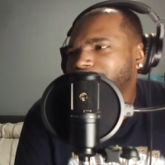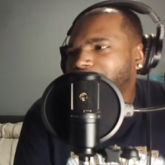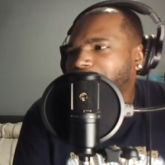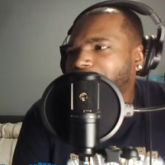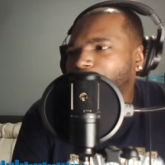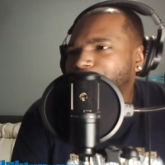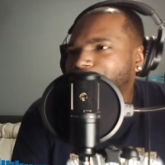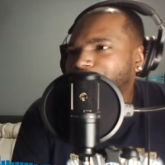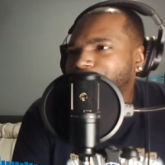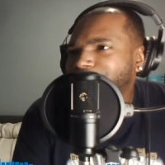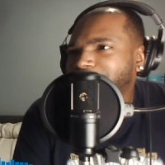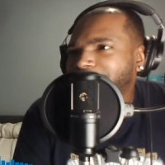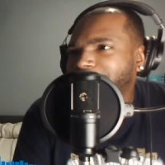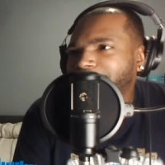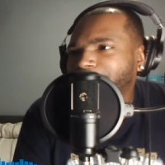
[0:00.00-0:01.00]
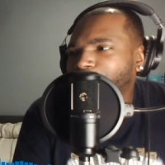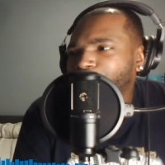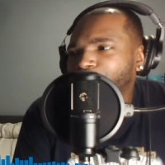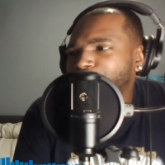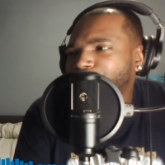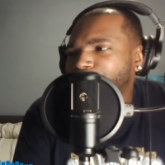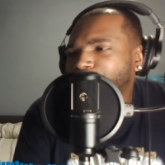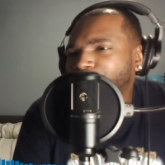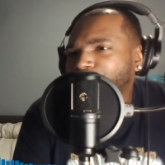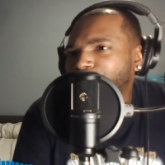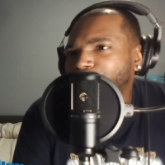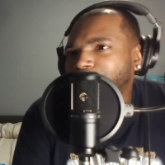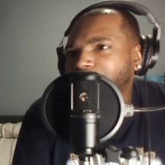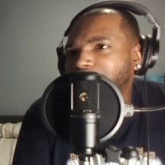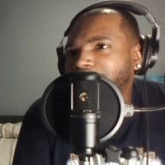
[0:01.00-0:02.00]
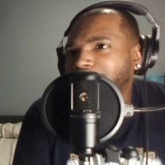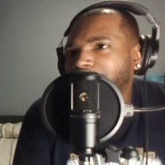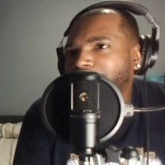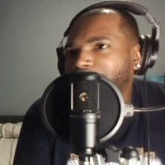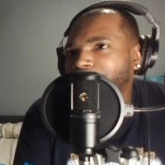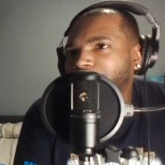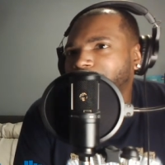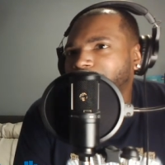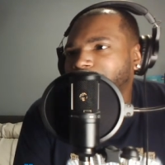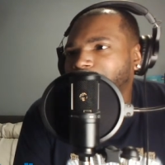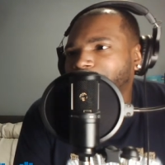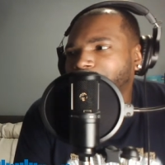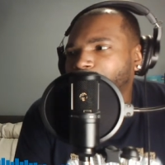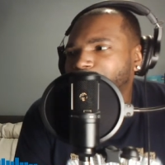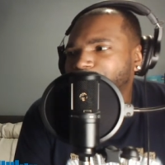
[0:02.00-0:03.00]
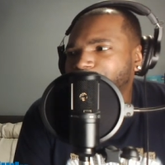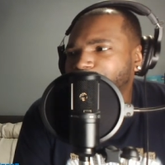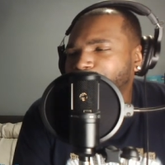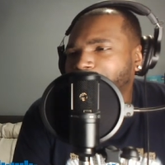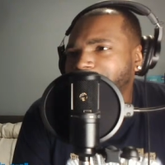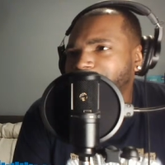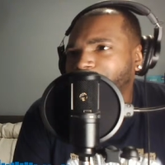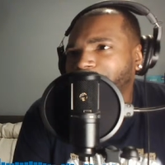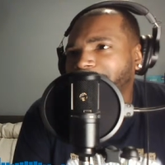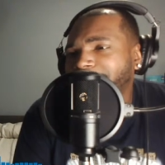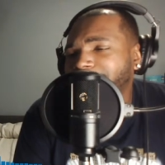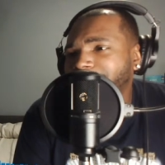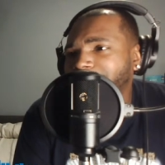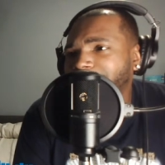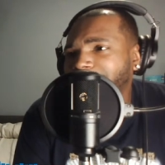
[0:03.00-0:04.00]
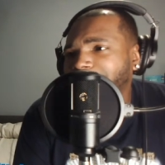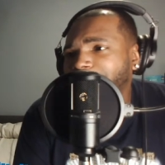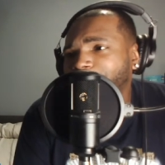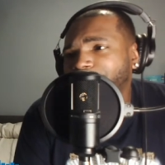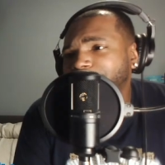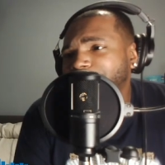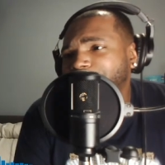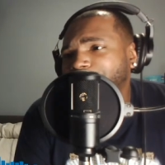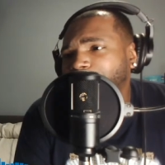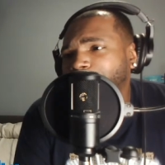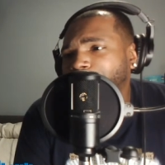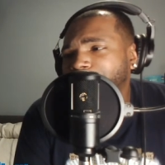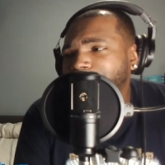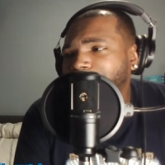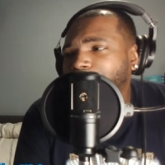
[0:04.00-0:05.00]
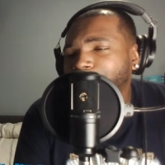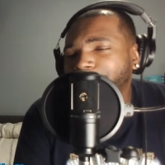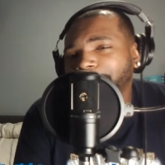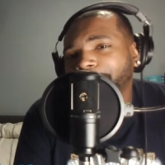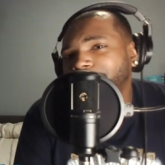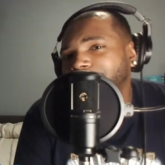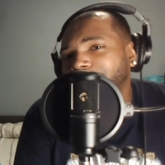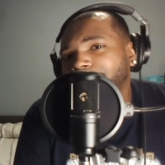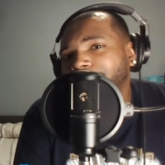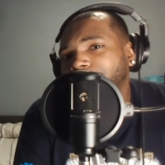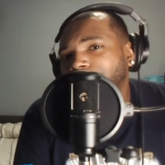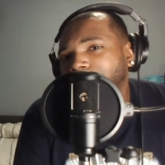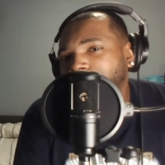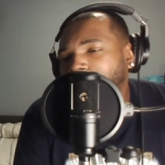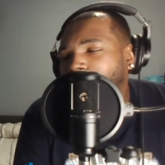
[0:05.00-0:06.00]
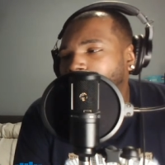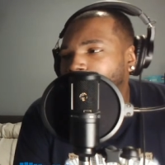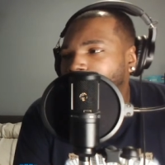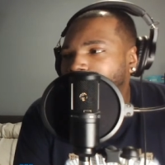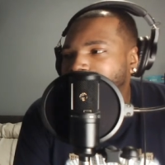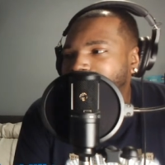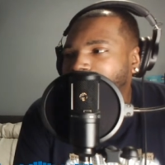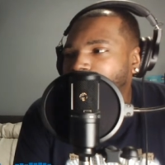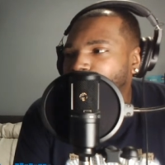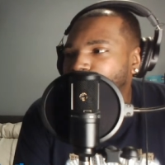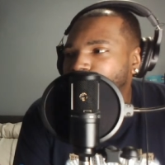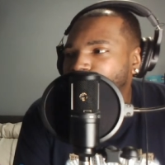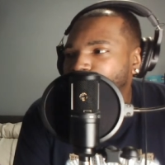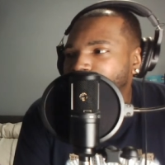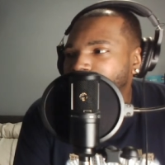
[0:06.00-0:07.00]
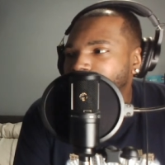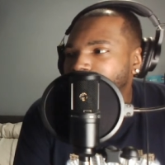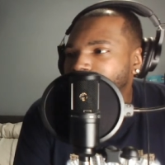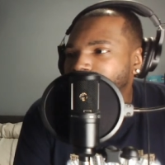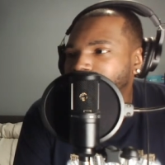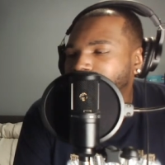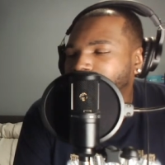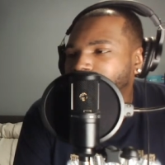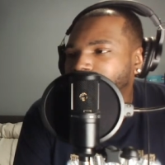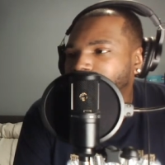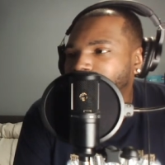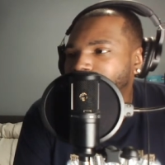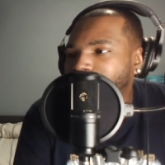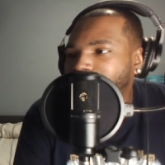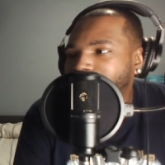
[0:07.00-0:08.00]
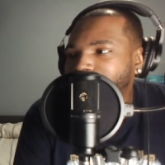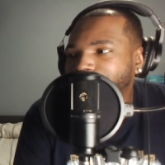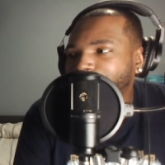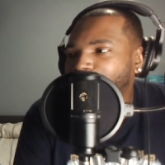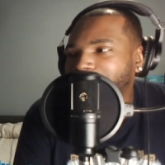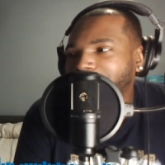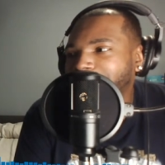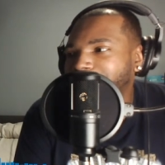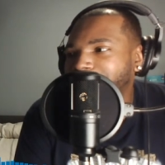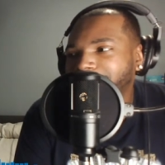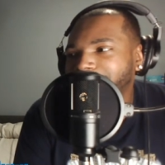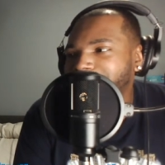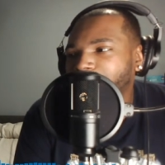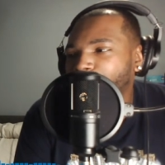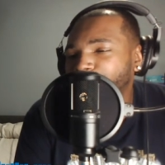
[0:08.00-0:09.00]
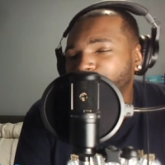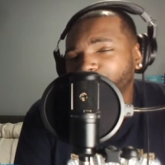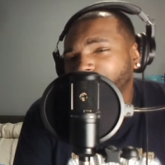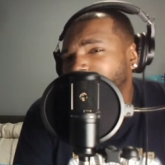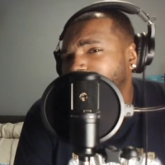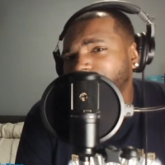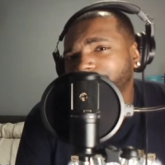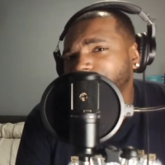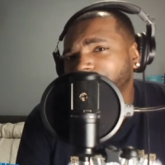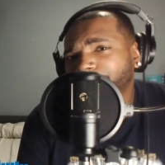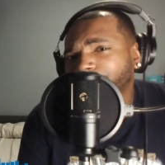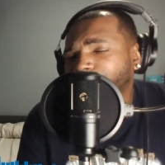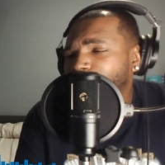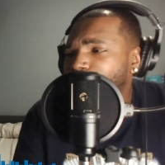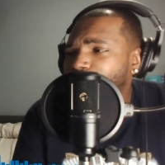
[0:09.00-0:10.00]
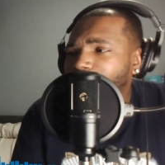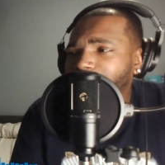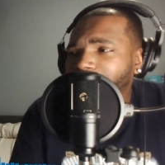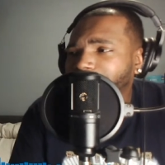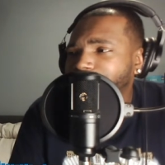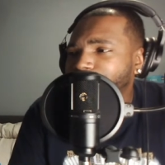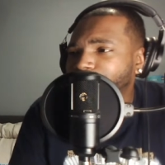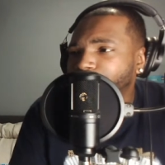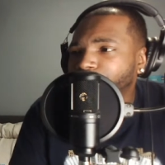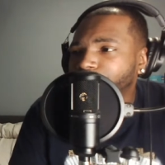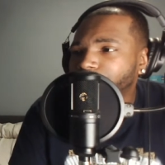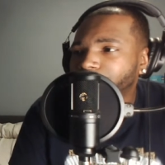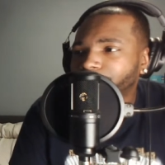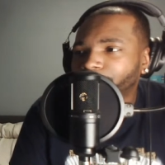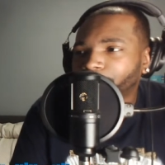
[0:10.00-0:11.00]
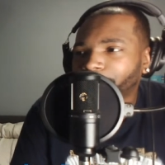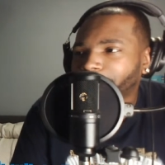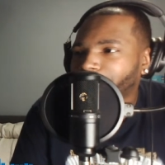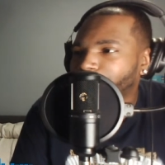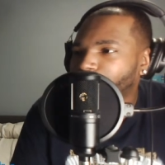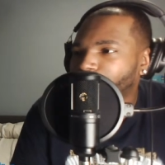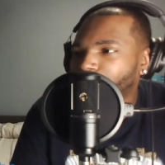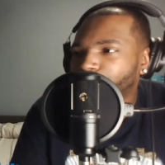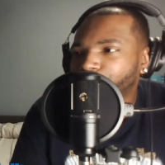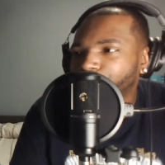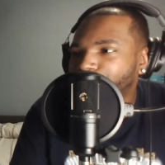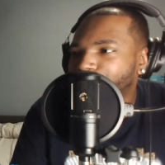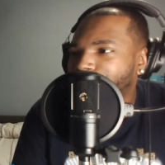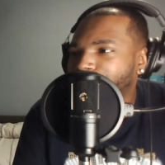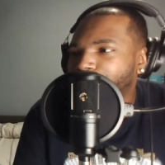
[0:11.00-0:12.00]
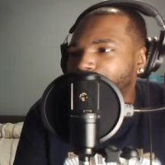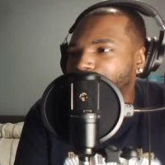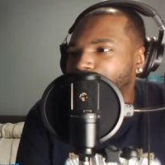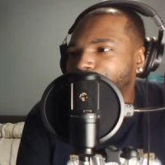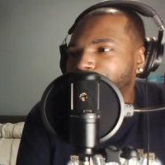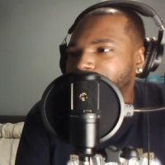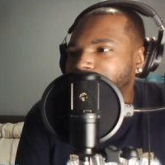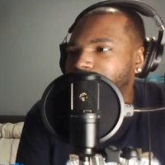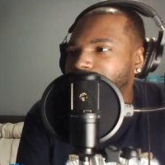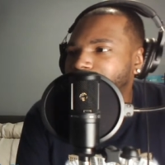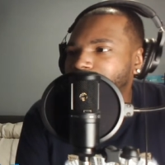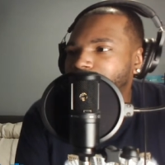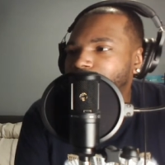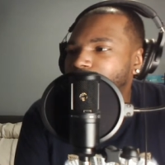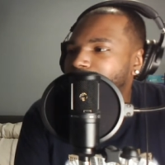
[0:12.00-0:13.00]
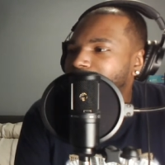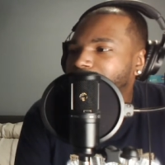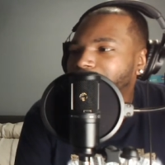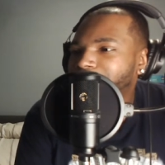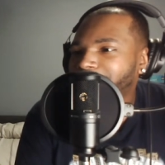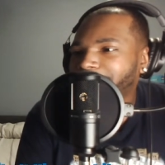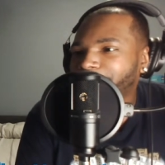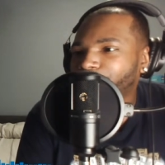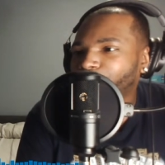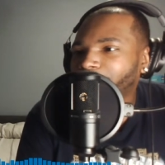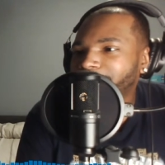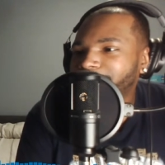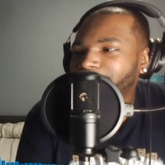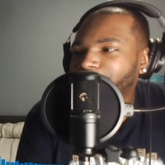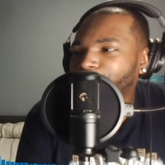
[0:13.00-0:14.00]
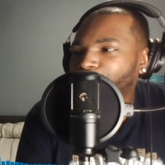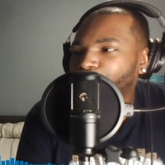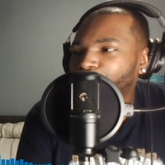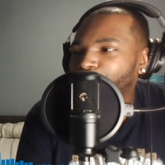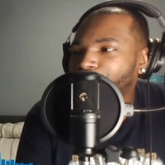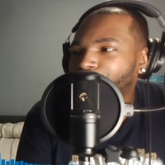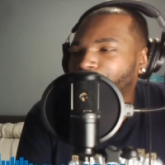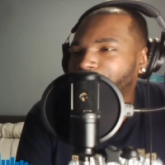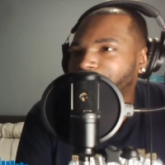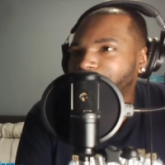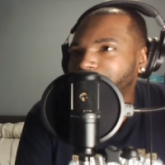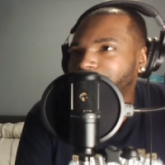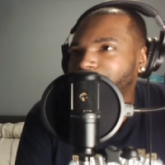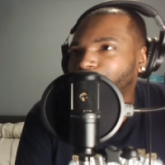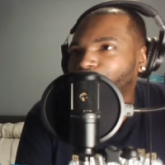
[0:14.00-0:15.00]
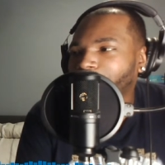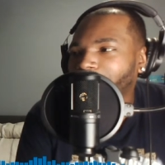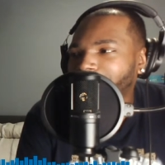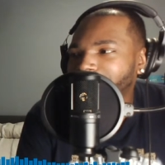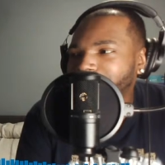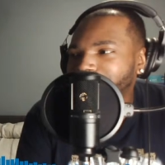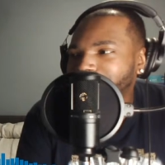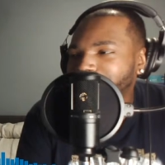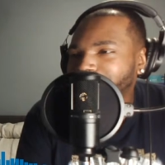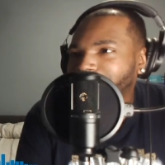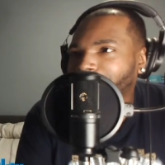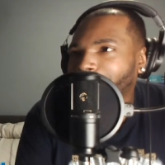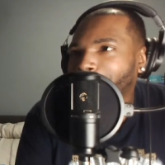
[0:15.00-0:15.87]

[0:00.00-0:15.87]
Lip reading: was gonna say, yeah, the rooms are cool. If I was to specify anything, like if it's in your budget, I would definitely get a tower suite. If you're not getting a tower suite, then just get a room with a nice view, volcano view or strip view, and you'll be good to go. Now, do I see room rates rising?